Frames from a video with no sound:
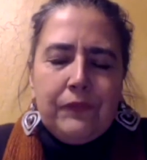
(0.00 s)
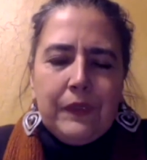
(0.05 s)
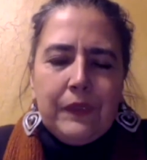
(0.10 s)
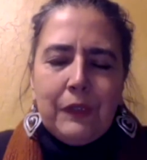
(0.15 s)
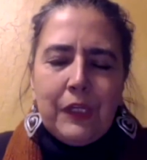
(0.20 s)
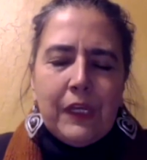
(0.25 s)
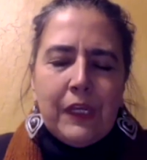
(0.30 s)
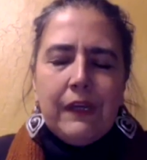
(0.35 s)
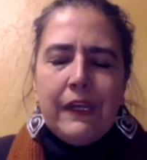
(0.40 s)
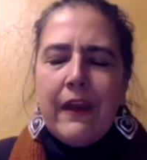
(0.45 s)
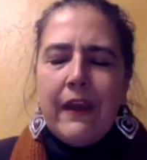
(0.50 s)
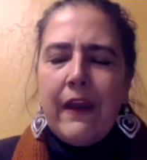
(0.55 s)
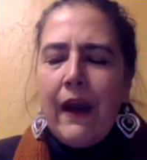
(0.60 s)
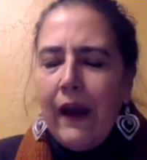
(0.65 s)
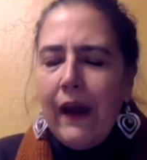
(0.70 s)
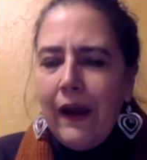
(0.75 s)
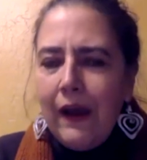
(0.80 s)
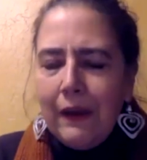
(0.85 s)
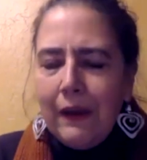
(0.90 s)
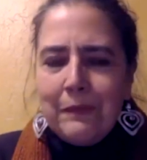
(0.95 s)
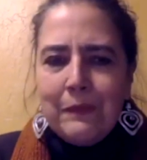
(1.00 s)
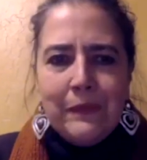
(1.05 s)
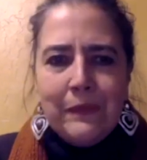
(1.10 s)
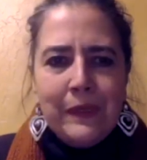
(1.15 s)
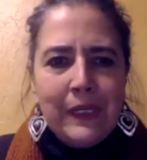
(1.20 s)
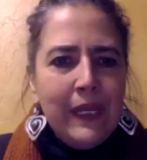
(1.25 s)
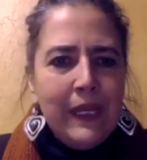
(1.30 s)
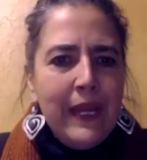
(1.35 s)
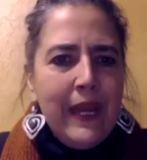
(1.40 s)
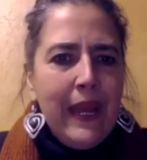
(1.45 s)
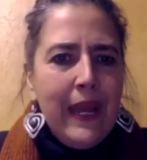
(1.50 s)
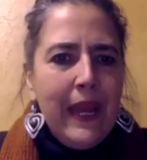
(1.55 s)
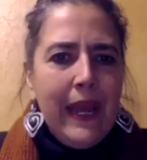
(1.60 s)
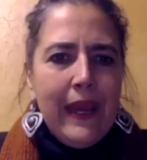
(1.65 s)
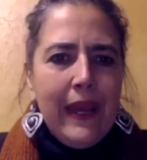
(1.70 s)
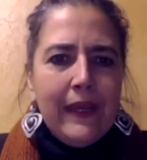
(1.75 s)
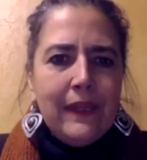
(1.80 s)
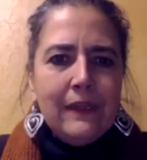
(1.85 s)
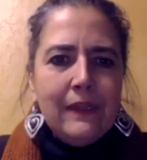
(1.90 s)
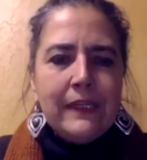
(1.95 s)
could come
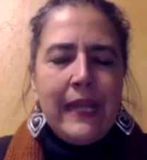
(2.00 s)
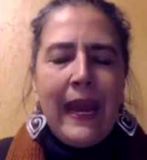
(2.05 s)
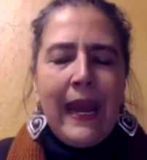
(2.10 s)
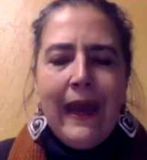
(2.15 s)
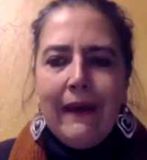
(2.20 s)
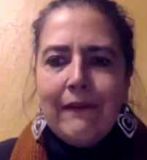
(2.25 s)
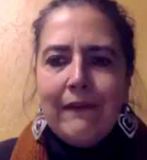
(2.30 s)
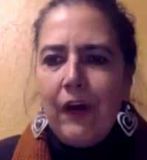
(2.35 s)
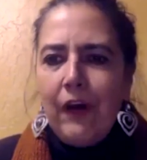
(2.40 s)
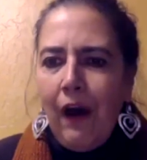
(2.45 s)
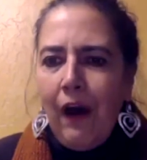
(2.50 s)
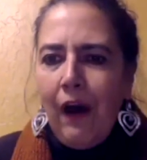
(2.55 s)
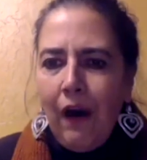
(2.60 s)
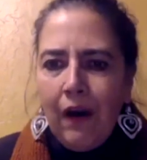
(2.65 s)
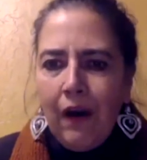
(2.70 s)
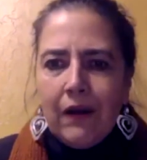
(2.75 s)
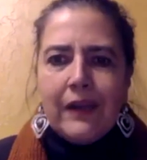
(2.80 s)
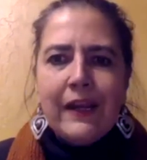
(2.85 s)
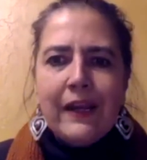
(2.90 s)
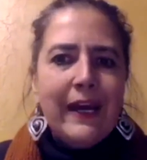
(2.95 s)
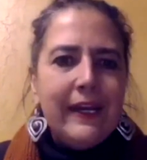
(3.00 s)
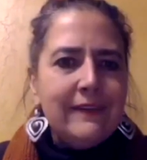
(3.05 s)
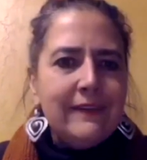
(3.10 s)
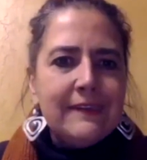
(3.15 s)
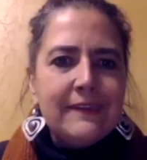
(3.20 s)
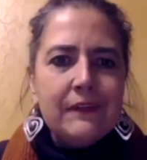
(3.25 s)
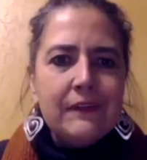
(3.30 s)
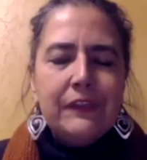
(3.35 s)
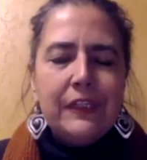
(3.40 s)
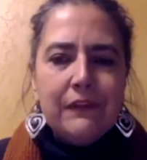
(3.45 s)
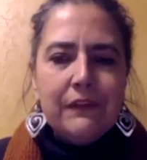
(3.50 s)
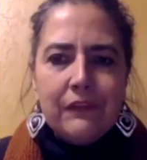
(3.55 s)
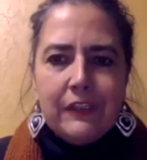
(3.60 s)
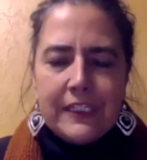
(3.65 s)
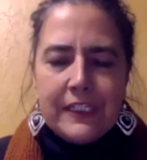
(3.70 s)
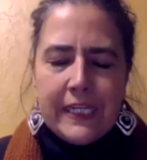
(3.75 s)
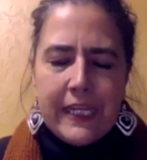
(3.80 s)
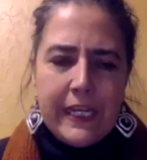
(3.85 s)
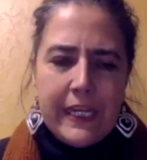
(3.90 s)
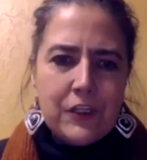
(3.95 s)
and have all kinds of
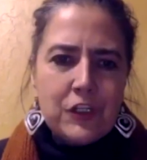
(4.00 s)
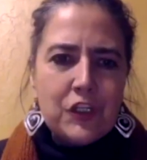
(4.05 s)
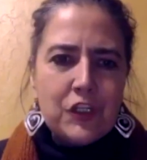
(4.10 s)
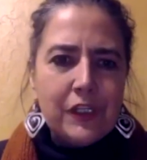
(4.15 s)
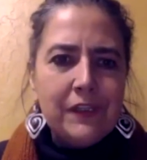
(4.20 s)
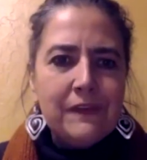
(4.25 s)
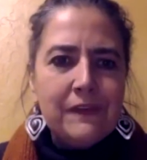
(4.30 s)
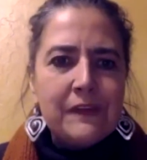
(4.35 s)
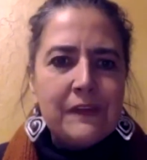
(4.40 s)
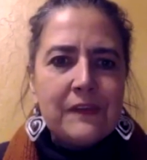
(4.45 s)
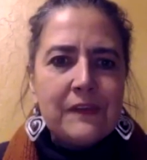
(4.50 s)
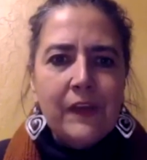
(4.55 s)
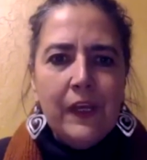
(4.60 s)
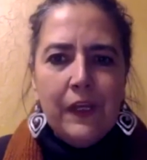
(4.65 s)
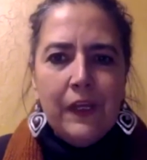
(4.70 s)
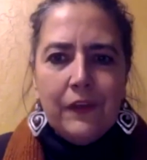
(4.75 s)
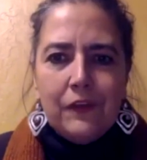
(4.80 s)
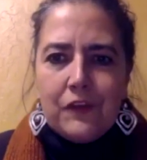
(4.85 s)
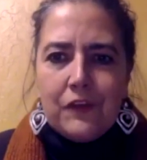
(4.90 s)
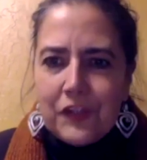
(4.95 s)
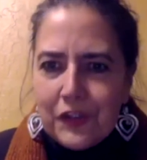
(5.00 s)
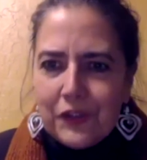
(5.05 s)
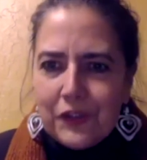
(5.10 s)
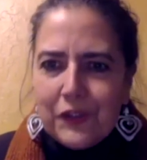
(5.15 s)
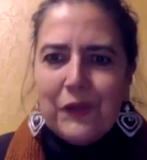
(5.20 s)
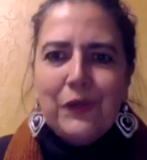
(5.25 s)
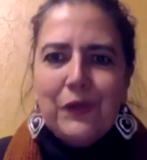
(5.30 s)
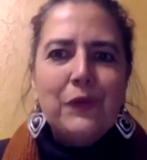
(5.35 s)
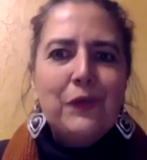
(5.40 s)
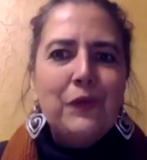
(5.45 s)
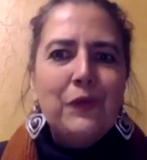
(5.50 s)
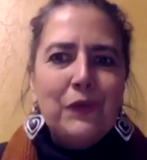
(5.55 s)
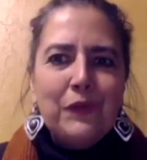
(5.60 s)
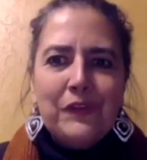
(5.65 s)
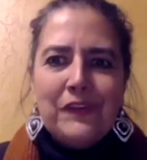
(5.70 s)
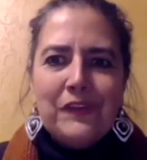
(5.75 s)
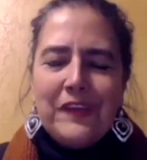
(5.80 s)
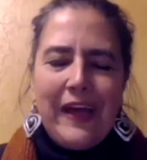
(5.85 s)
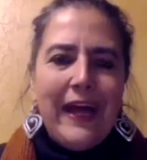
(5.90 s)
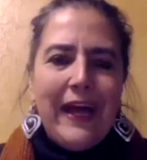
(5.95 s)
invitations to
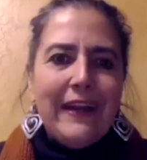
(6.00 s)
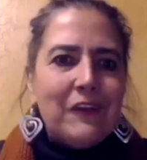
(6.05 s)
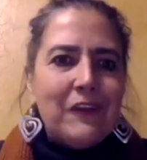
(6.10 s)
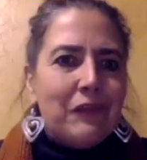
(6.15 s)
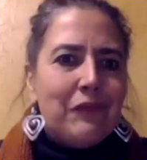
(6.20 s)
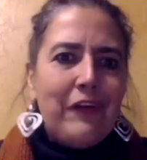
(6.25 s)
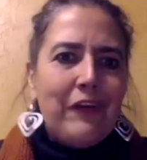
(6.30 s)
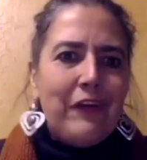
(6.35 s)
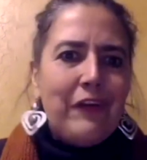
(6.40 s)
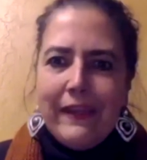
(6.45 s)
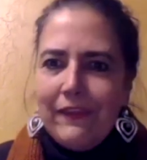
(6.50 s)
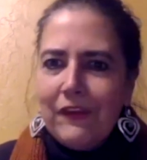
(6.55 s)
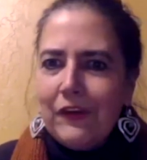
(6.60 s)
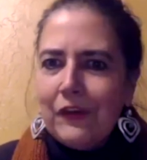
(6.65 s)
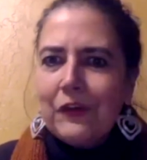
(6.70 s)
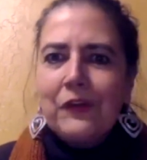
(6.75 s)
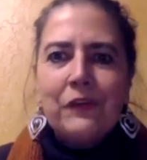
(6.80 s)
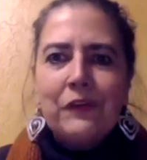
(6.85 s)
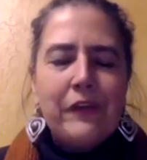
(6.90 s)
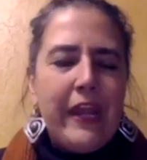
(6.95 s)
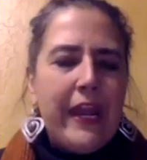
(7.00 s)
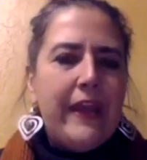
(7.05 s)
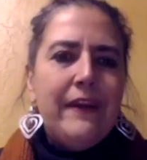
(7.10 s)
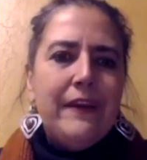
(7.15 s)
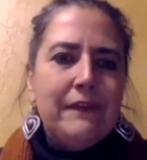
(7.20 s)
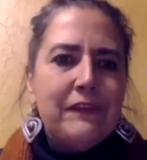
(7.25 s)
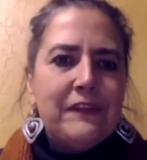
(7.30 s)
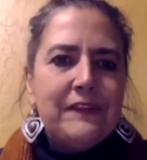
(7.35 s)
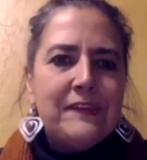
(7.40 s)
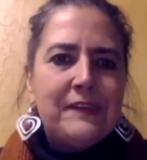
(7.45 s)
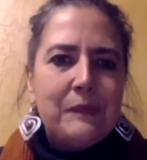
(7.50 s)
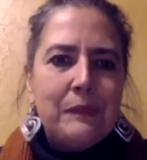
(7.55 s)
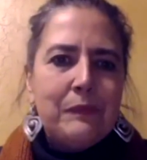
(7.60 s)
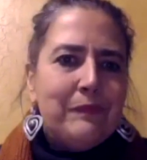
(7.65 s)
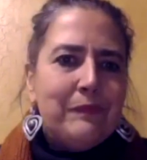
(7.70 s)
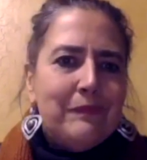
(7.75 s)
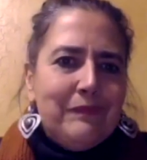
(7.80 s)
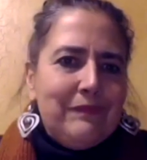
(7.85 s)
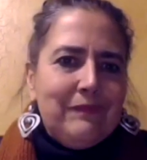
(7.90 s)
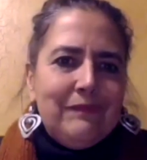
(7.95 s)
satisfy their creative
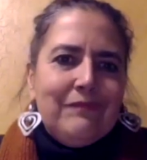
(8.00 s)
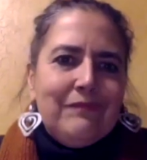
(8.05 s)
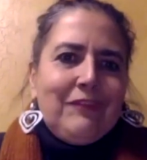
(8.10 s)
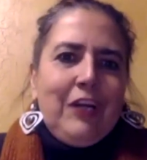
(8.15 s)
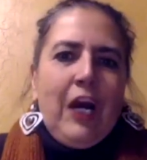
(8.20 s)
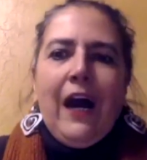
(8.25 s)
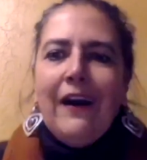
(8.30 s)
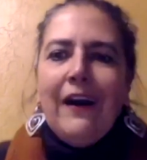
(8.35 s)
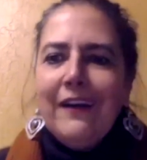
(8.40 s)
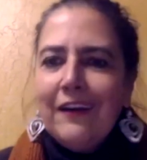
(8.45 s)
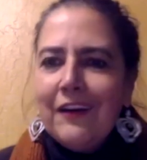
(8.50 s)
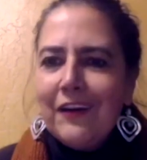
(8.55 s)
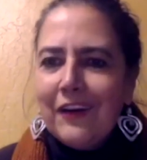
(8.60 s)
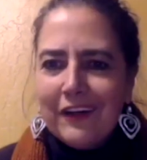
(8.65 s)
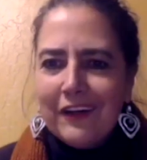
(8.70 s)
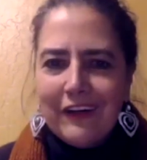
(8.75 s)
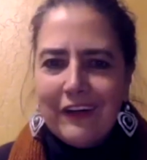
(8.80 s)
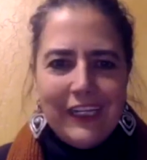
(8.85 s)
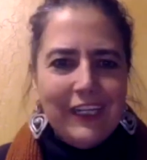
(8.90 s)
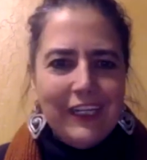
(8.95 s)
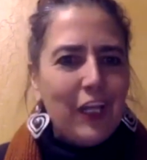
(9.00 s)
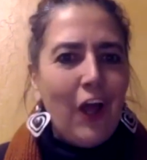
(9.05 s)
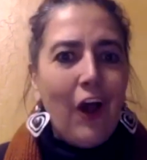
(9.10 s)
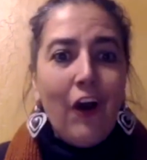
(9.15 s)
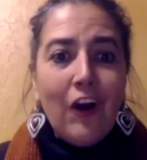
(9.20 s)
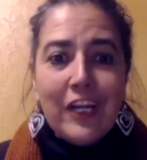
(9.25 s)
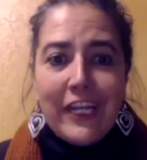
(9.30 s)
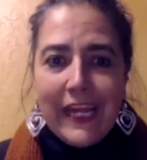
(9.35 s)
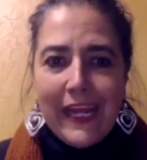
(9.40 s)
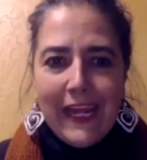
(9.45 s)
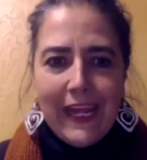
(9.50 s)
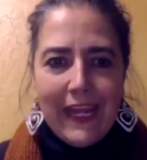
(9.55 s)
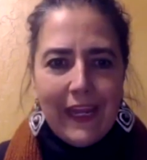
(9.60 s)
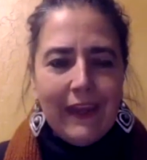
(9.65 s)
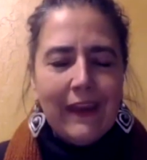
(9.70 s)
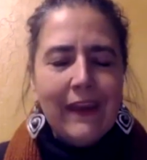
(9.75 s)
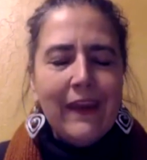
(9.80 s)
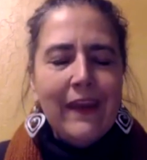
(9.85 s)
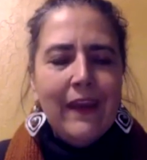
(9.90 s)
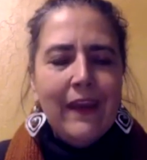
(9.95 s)
hunger and
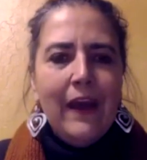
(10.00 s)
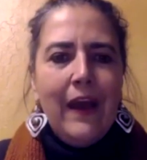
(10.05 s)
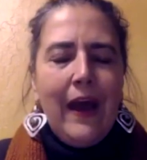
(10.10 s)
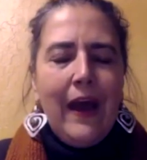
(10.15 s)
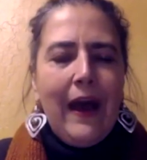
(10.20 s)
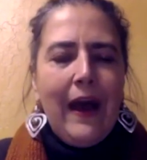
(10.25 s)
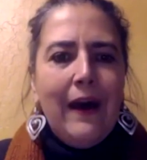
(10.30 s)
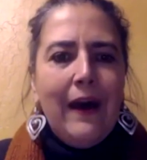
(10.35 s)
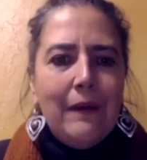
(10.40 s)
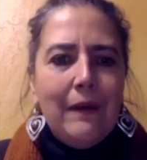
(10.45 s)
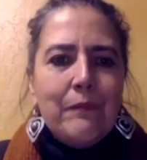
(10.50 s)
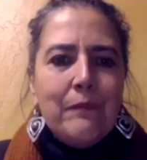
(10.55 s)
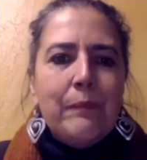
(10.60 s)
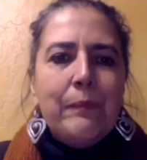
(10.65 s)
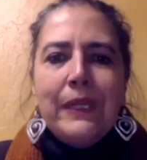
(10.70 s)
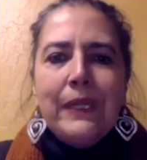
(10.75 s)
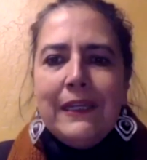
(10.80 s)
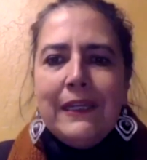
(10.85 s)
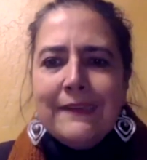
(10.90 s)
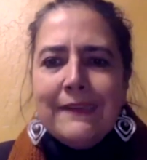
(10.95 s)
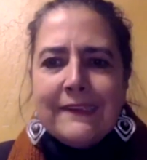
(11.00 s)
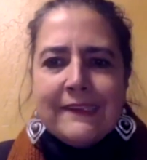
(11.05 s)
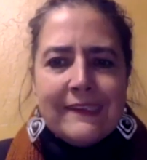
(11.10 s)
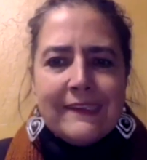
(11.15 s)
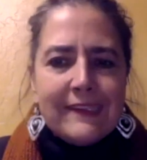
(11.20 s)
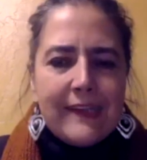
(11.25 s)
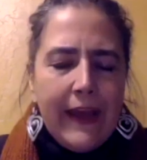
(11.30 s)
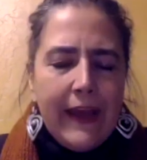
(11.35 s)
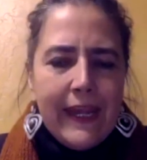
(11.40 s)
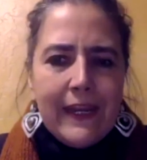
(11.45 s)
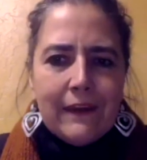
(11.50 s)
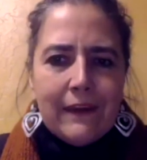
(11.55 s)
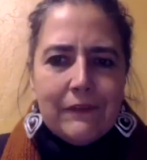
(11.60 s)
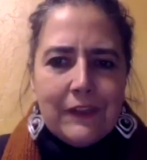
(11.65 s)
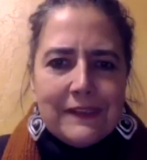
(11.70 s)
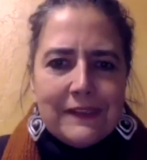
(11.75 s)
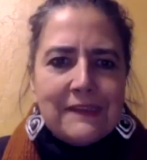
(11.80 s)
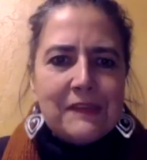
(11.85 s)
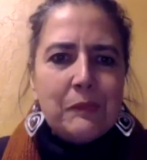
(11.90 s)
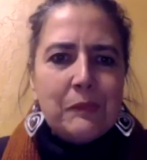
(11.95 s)
longing. But inside of
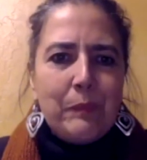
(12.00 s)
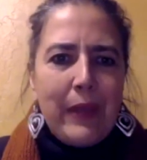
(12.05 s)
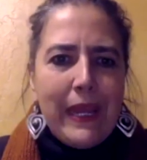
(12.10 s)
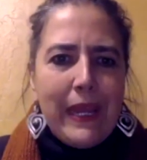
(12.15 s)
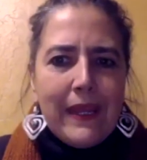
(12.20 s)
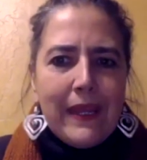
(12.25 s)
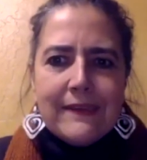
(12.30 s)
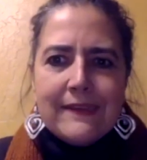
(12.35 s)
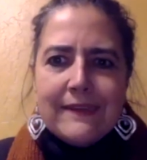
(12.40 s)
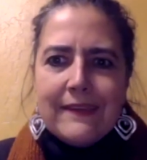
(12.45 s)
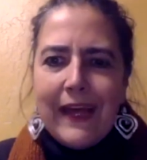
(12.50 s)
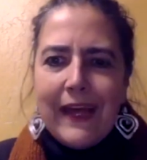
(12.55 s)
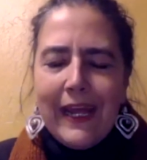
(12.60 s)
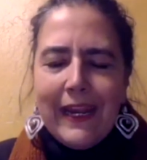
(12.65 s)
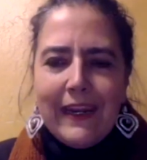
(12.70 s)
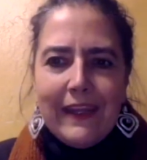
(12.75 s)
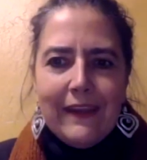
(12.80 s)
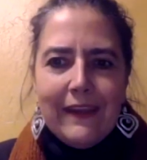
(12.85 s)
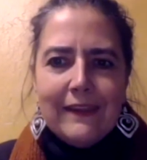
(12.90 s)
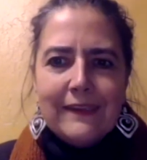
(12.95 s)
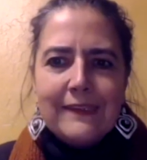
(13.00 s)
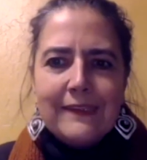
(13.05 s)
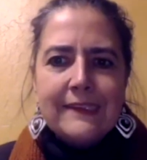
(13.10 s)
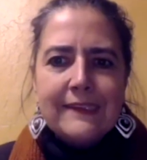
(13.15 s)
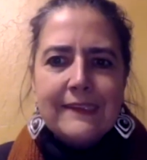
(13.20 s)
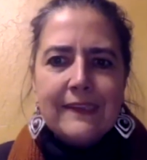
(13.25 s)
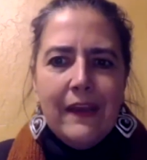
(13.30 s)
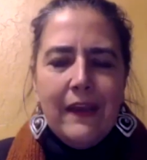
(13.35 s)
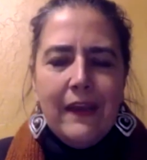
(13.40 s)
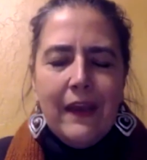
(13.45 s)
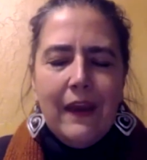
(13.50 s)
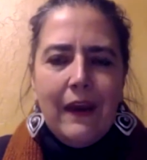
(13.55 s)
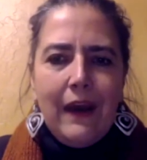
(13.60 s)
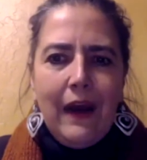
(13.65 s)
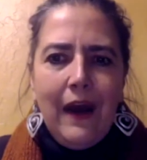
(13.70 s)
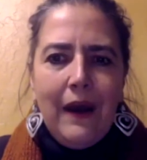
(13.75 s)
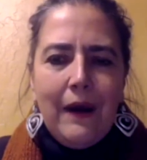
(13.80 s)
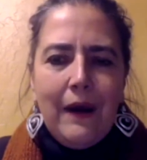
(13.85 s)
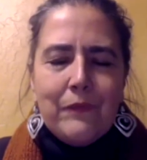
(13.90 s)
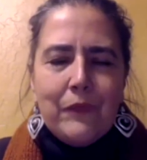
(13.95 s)
a space that is
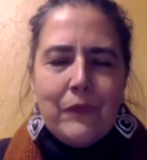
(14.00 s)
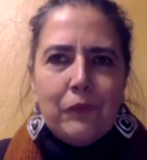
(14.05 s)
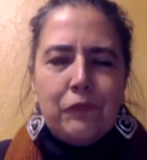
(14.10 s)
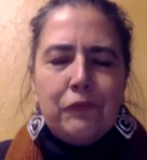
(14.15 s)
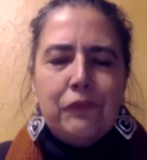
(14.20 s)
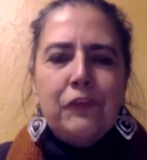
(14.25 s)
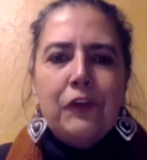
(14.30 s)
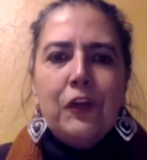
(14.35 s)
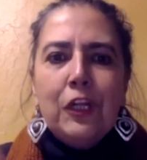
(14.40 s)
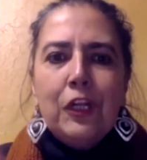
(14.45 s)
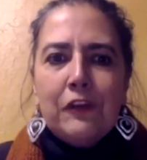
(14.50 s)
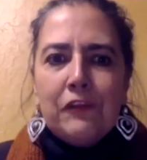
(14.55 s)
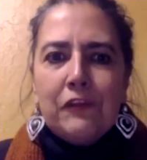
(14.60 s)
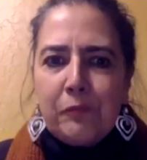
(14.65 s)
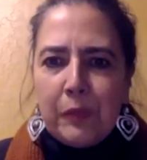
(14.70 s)
full of